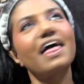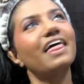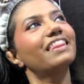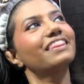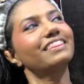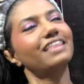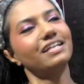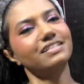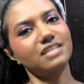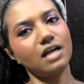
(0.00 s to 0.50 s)

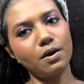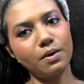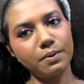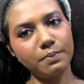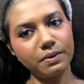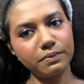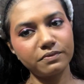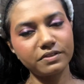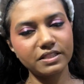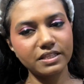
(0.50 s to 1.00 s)
That's how I
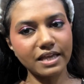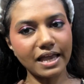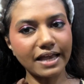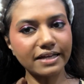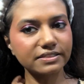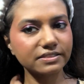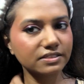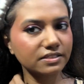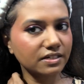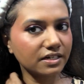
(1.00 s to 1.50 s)
met with the
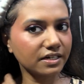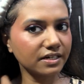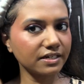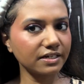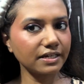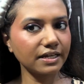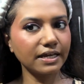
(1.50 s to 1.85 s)
accident.